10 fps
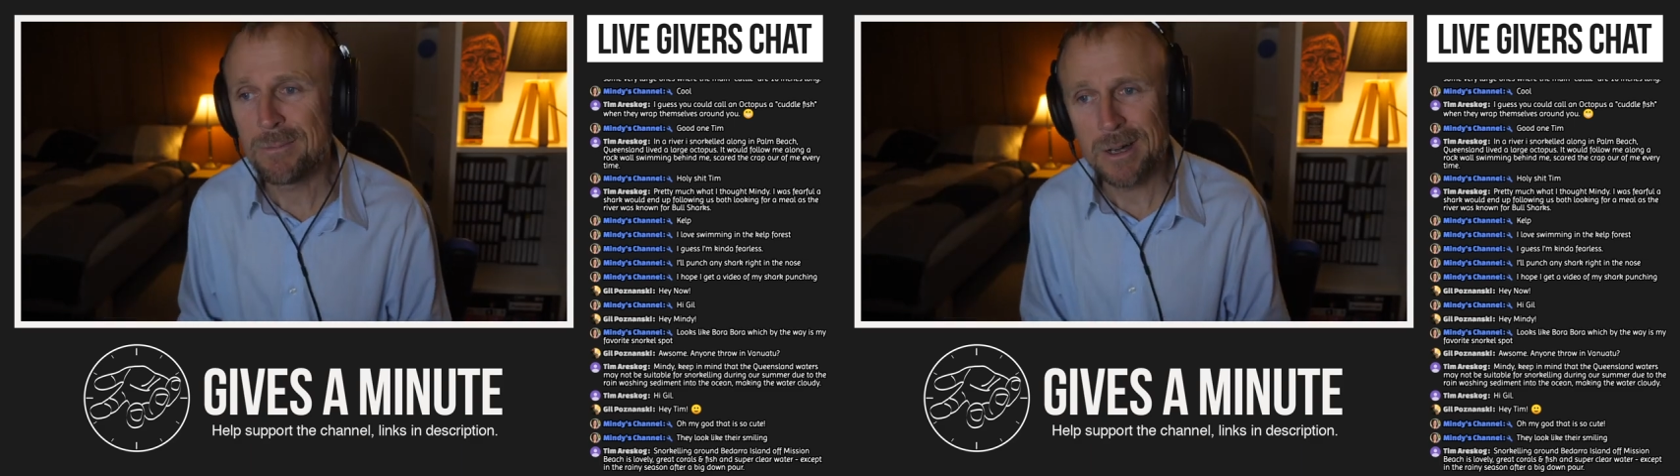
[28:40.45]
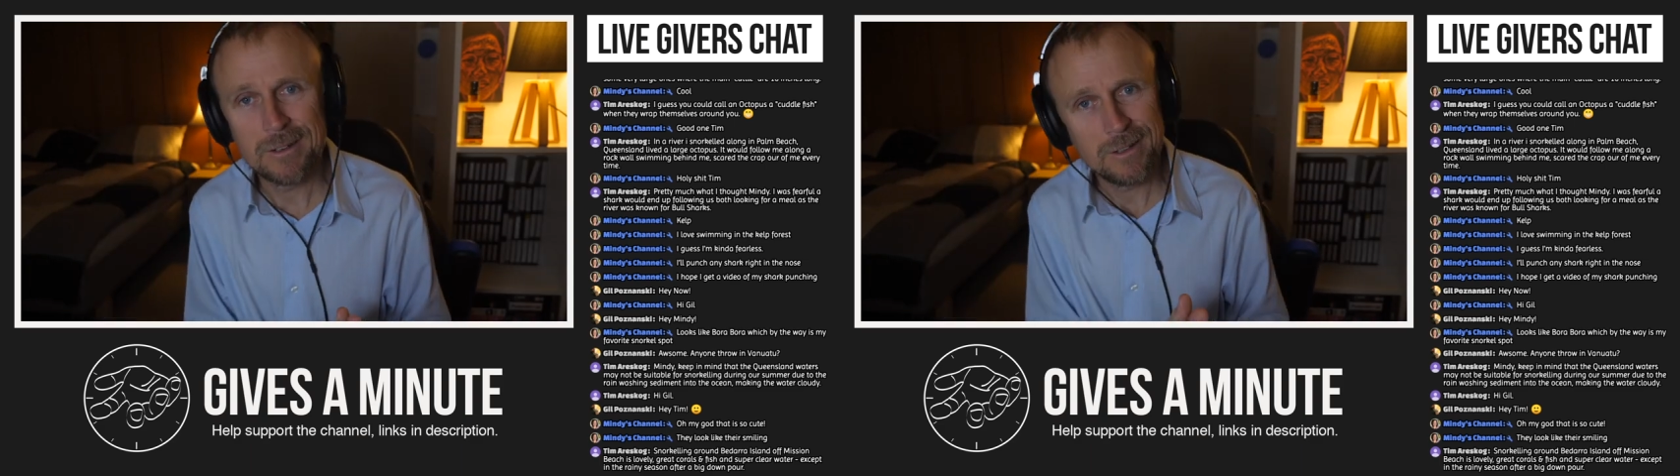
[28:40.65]

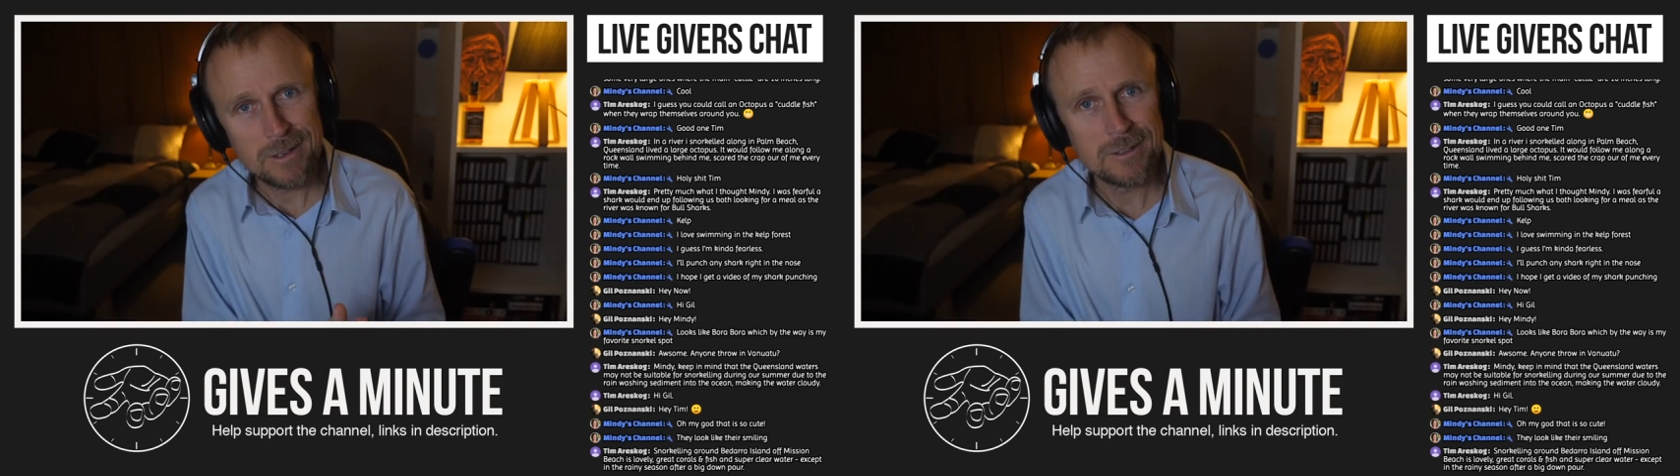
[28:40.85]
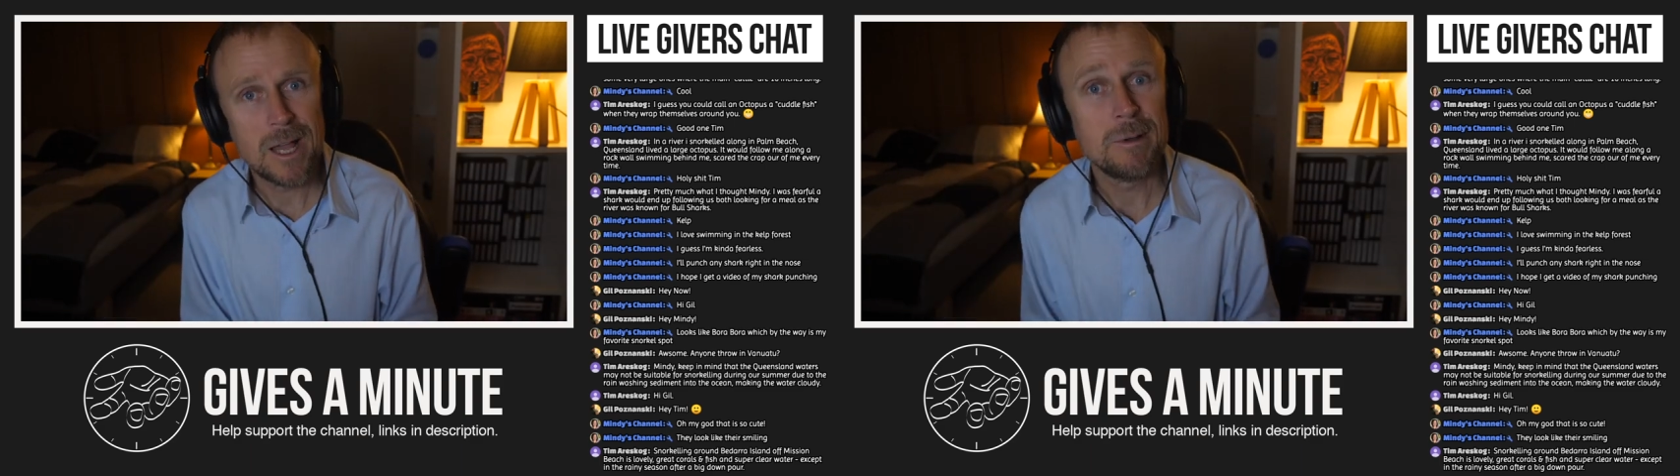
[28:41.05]
but
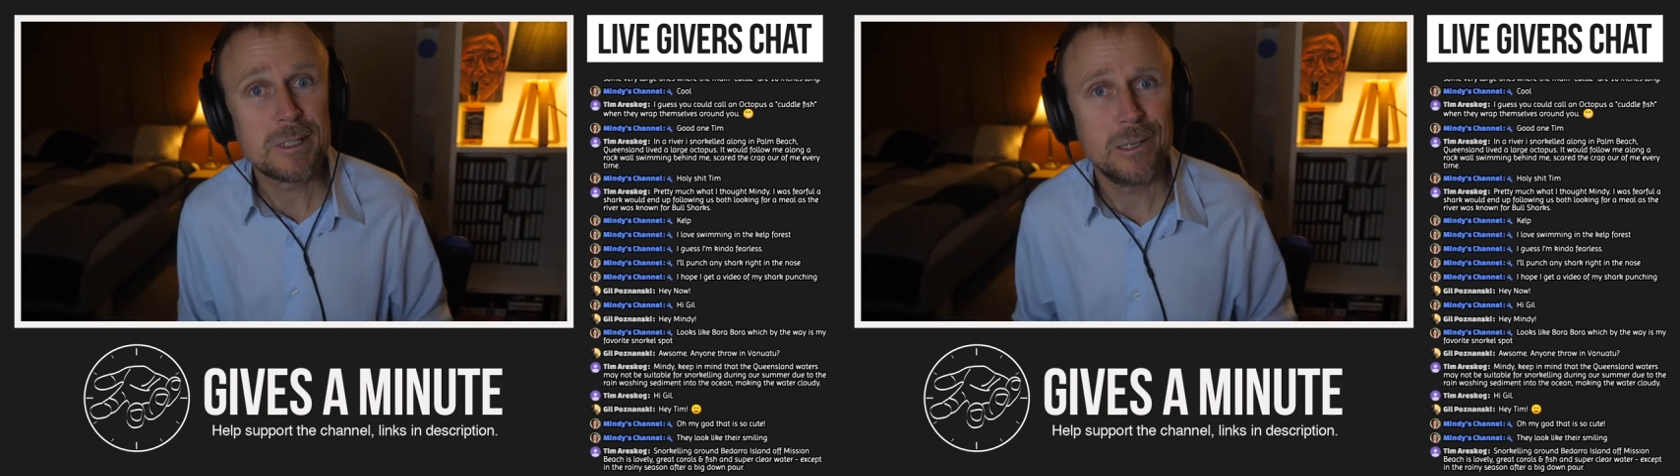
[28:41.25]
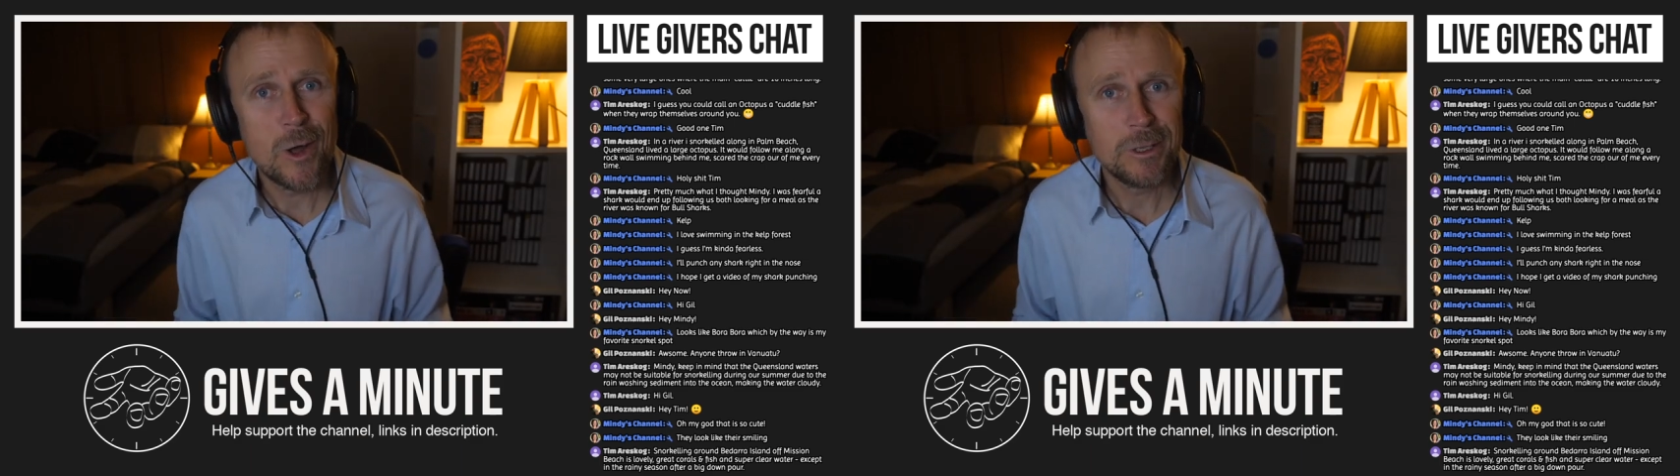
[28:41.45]
it's coming
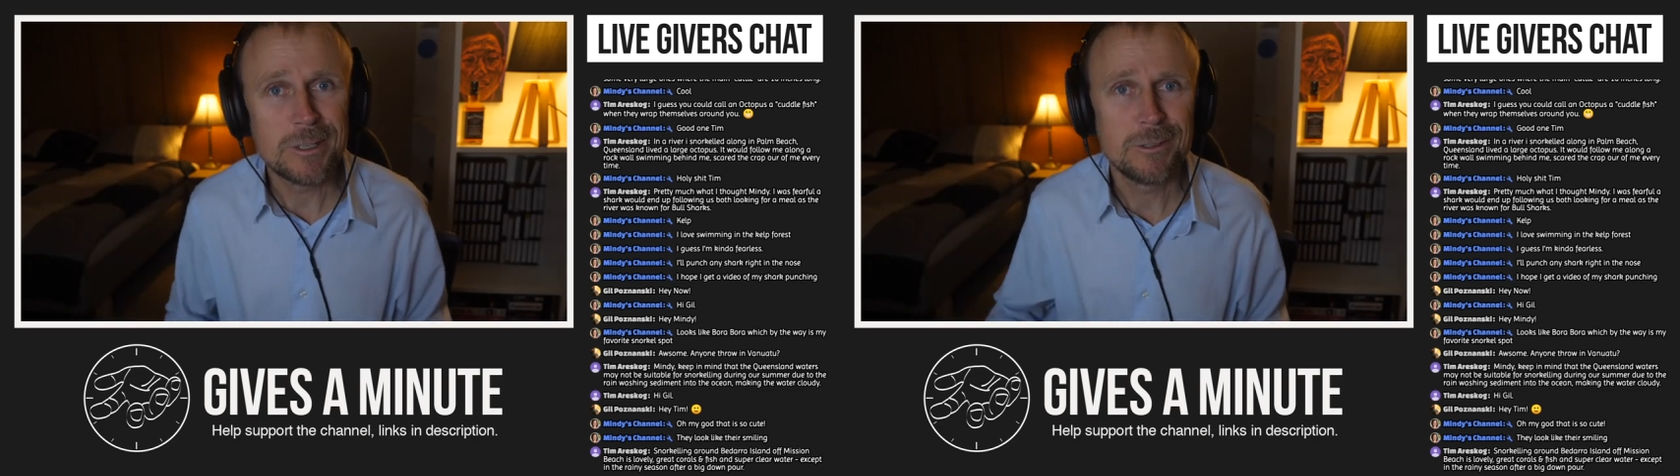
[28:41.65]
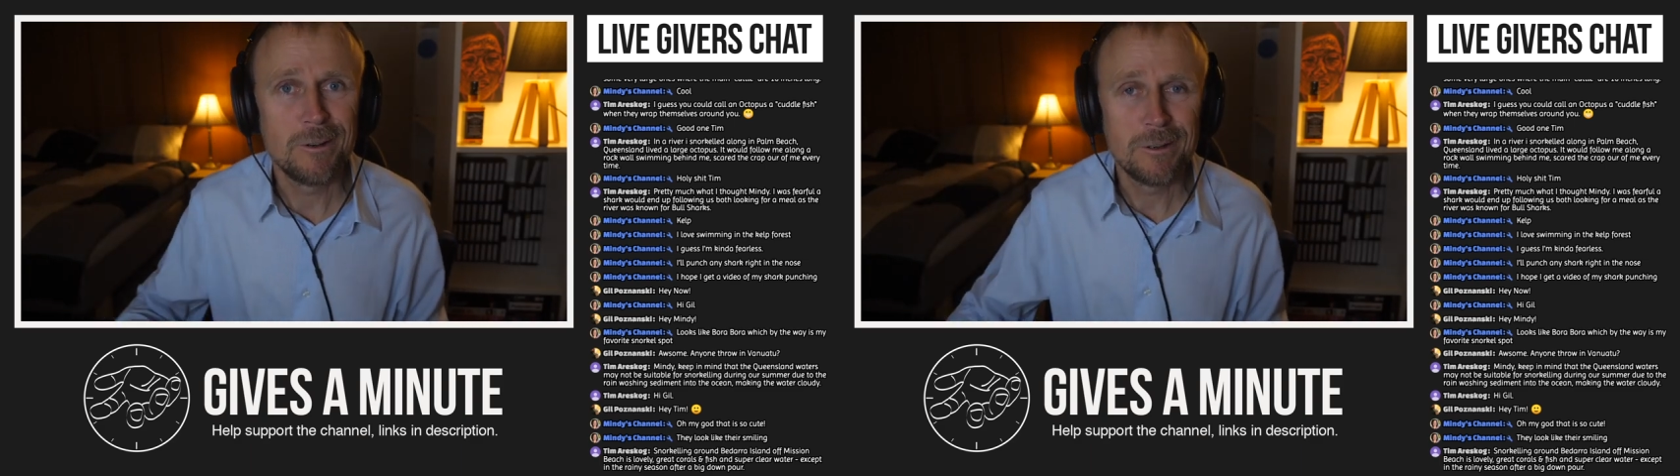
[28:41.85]
slowly to